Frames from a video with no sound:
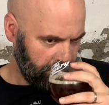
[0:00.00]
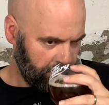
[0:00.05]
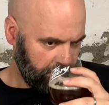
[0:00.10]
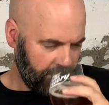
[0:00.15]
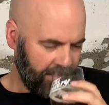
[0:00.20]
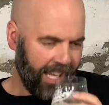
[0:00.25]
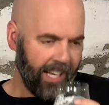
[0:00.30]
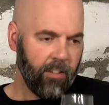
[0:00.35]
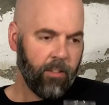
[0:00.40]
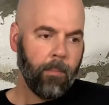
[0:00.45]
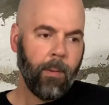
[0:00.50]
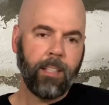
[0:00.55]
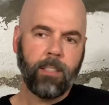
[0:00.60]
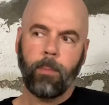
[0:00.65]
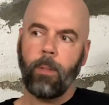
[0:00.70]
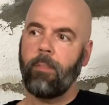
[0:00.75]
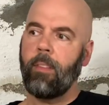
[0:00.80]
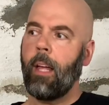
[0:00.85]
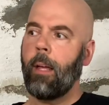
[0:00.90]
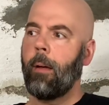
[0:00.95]
Kind of reminds
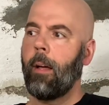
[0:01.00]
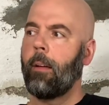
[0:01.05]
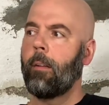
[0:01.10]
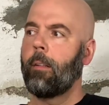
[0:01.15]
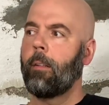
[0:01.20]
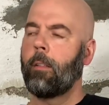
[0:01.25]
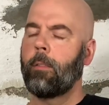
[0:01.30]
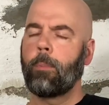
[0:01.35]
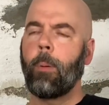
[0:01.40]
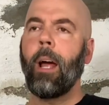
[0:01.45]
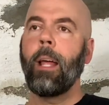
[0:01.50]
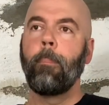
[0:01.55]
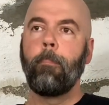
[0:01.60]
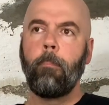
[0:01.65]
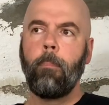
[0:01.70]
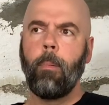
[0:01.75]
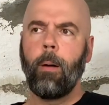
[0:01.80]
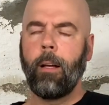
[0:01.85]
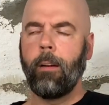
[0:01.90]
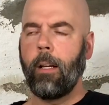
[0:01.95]
me of that, it's probably,
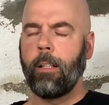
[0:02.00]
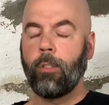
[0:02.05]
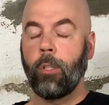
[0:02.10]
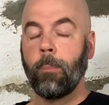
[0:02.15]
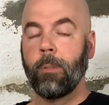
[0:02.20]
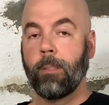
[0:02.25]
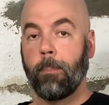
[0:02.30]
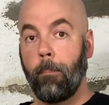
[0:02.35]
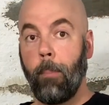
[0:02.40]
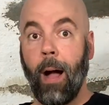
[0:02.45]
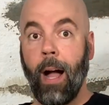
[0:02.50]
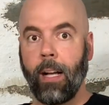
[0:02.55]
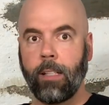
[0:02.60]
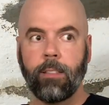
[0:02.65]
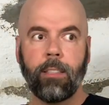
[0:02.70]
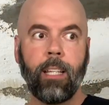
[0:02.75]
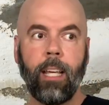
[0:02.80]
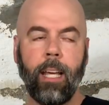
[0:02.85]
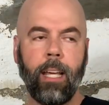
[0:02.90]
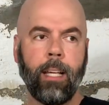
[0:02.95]
I assume it's
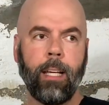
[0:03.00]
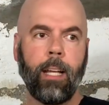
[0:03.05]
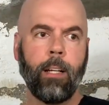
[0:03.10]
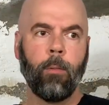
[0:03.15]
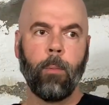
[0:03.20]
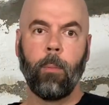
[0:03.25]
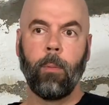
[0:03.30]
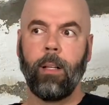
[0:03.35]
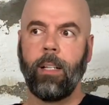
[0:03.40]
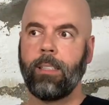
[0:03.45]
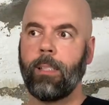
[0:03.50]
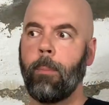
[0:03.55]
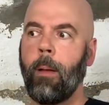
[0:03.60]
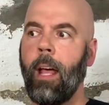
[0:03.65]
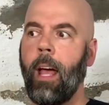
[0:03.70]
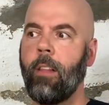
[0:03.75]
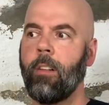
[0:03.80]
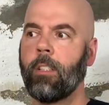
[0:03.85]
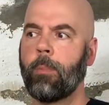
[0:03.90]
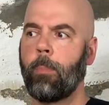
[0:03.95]
box cake, I don't remember the last time I
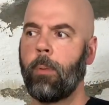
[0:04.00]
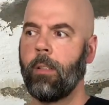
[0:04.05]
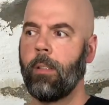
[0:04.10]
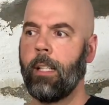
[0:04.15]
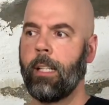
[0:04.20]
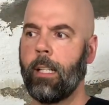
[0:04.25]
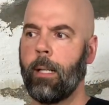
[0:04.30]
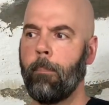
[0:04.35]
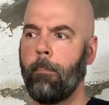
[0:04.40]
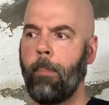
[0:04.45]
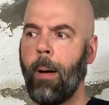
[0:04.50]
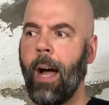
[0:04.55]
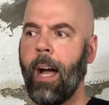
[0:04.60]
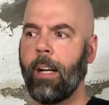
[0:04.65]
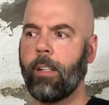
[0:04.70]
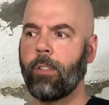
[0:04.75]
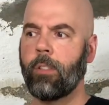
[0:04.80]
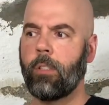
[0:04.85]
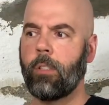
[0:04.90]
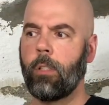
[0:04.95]
had this, but like a
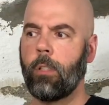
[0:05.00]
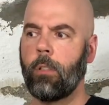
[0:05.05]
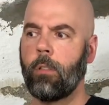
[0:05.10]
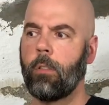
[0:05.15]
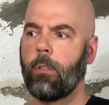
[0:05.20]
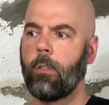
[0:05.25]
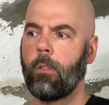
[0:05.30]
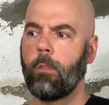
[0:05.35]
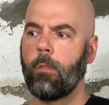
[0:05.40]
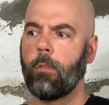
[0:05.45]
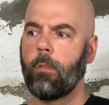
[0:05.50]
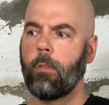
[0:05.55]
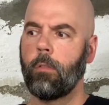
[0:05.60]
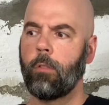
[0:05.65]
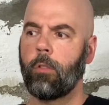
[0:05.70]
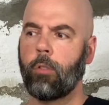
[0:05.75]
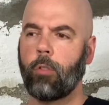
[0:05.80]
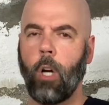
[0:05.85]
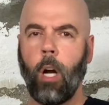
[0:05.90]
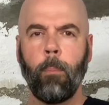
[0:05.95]
boxed
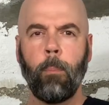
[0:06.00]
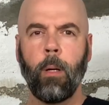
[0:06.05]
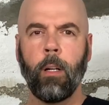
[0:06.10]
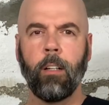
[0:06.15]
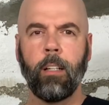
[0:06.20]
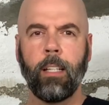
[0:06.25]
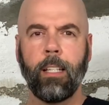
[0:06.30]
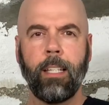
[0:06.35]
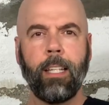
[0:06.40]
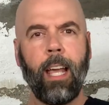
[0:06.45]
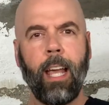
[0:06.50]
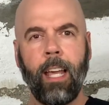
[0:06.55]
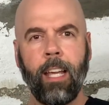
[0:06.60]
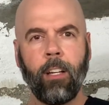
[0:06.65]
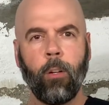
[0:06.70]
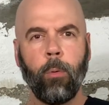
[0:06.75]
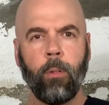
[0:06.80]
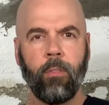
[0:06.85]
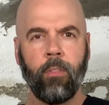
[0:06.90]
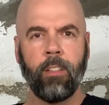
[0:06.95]
strawberry
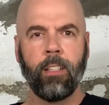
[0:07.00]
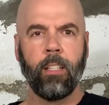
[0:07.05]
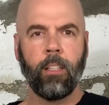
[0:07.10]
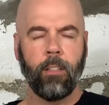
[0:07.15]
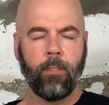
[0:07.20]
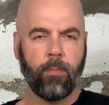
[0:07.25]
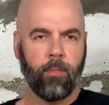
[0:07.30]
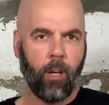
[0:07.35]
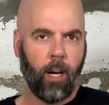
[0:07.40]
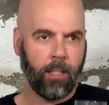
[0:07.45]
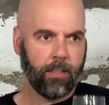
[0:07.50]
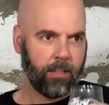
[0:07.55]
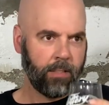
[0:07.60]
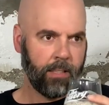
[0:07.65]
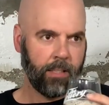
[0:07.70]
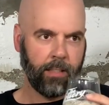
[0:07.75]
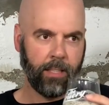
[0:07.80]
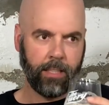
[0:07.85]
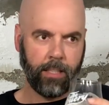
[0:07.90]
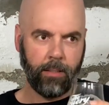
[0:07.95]
cake with vanilla
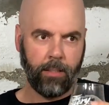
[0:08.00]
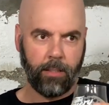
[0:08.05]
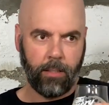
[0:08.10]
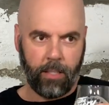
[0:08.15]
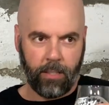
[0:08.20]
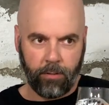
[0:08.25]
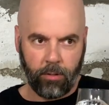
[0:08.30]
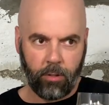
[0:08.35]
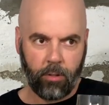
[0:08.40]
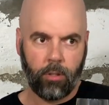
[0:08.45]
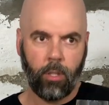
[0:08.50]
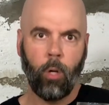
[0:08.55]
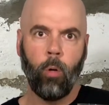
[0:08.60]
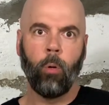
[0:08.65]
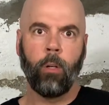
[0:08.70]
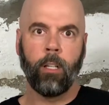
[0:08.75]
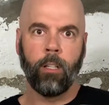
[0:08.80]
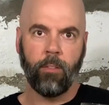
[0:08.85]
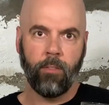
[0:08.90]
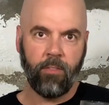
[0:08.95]
frosting, like it's so
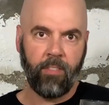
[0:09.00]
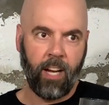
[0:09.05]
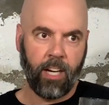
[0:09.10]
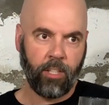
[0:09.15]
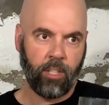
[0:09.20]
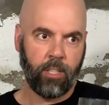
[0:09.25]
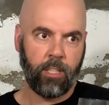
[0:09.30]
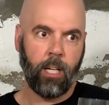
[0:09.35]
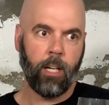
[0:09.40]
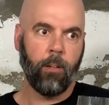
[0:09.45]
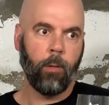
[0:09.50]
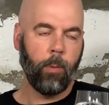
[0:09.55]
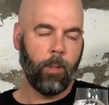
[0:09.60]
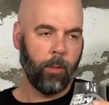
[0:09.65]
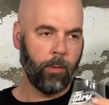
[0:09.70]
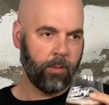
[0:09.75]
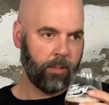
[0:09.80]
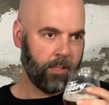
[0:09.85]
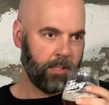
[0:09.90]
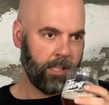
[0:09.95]
confectionery with
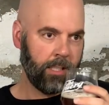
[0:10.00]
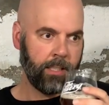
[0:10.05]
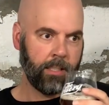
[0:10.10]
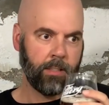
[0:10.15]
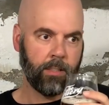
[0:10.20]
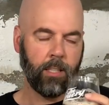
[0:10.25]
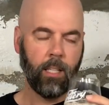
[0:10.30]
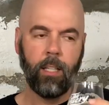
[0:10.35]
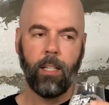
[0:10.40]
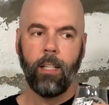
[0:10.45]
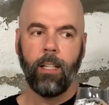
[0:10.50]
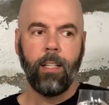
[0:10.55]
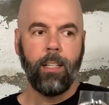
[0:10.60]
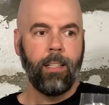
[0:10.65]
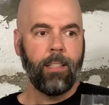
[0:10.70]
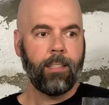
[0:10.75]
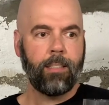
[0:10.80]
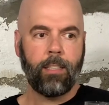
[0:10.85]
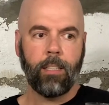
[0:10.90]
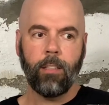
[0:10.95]
those things.
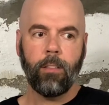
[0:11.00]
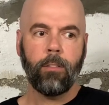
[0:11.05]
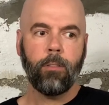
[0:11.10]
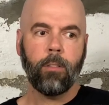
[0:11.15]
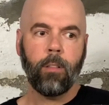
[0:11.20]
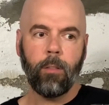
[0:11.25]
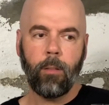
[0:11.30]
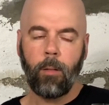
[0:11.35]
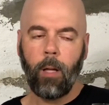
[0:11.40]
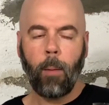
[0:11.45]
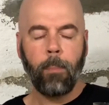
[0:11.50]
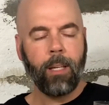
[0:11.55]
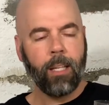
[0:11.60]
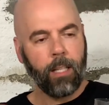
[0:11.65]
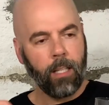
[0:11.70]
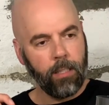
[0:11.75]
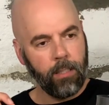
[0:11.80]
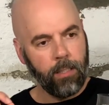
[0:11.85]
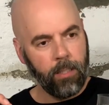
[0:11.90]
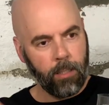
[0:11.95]
Still, I'm getting
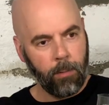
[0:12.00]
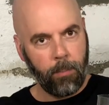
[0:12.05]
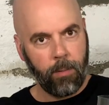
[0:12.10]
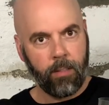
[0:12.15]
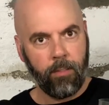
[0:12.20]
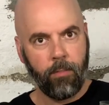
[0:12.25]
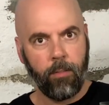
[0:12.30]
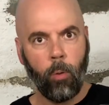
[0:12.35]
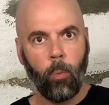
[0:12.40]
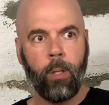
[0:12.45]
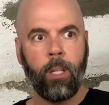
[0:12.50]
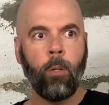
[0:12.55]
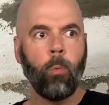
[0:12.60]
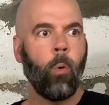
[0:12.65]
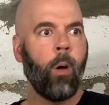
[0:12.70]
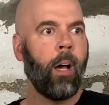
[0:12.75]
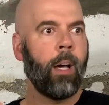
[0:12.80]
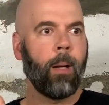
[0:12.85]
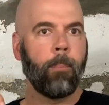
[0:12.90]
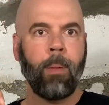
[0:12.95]
a little bit of the wheat
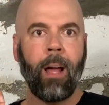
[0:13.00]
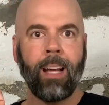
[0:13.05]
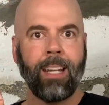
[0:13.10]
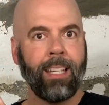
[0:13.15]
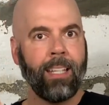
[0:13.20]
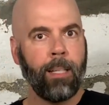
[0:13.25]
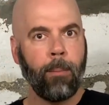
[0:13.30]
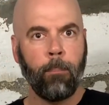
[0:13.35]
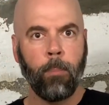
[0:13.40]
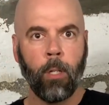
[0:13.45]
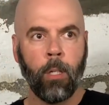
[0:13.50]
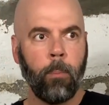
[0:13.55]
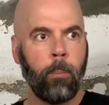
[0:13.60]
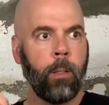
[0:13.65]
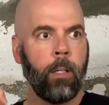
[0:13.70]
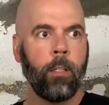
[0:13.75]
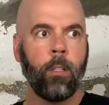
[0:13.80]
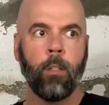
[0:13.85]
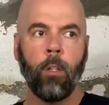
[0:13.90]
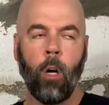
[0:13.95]
wine, I'm not getting
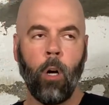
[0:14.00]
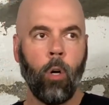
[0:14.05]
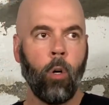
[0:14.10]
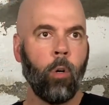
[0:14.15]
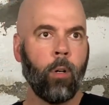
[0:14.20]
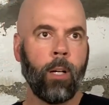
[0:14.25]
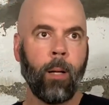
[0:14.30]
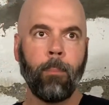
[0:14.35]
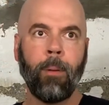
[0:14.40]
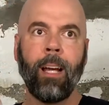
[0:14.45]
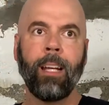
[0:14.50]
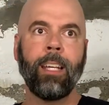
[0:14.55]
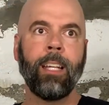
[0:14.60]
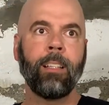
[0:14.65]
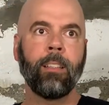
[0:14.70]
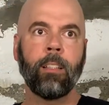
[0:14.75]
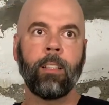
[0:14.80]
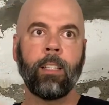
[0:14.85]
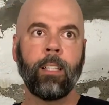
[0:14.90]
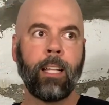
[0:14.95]
bourbon or oak, I'm not getting
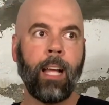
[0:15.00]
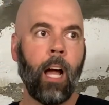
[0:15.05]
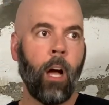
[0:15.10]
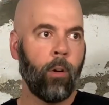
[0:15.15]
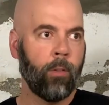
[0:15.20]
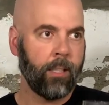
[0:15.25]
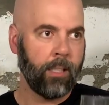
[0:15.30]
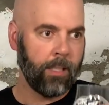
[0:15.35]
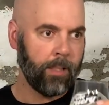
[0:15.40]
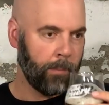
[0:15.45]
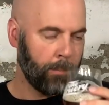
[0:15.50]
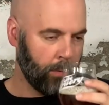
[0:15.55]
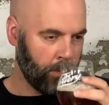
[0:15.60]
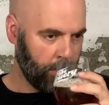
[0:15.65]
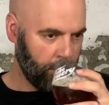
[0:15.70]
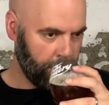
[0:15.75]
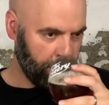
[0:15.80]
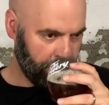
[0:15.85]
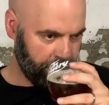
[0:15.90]
the cacao nibs.